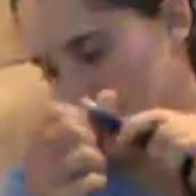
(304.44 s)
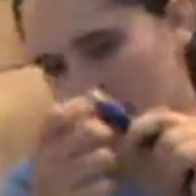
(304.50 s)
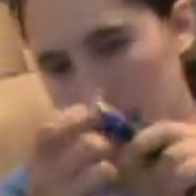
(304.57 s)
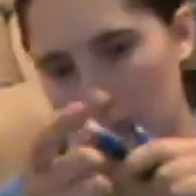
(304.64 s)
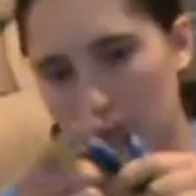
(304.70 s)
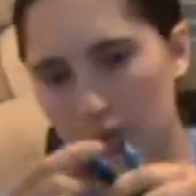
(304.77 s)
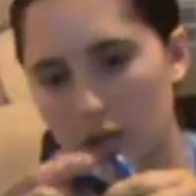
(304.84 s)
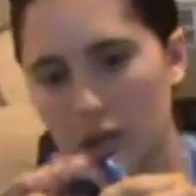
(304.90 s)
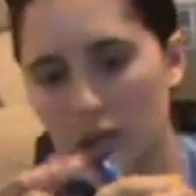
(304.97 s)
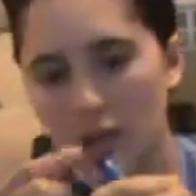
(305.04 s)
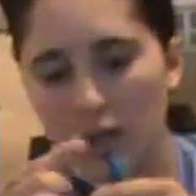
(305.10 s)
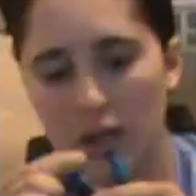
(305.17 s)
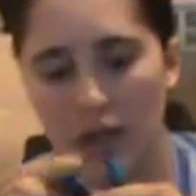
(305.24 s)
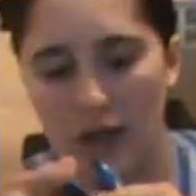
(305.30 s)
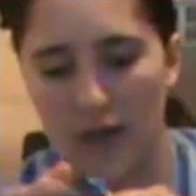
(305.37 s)
that one.
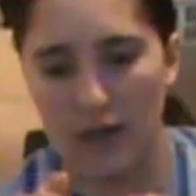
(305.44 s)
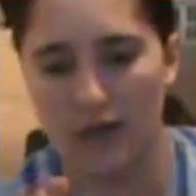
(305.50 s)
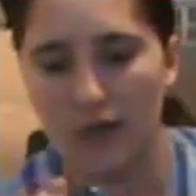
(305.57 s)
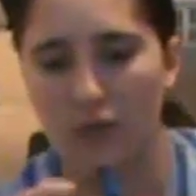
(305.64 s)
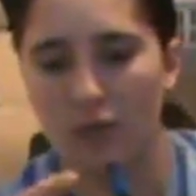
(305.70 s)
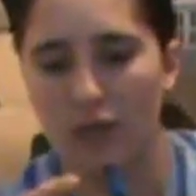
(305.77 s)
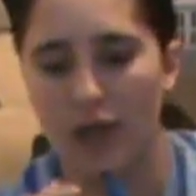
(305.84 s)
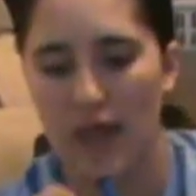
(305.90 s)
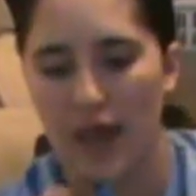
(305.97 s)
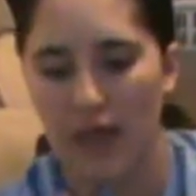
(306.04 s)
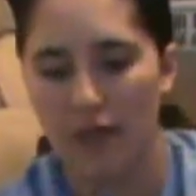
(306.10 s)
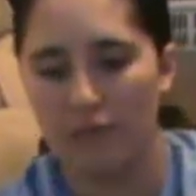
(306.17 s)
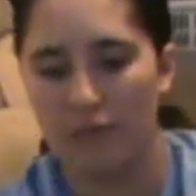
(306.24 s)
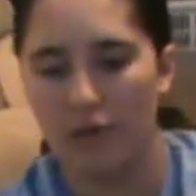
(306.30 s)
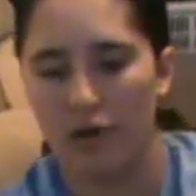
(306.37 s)
I don't
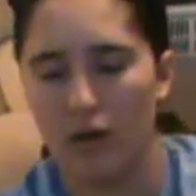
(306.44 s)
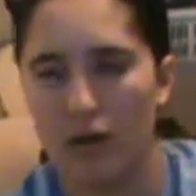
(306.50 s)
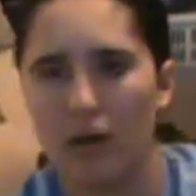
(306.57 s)
have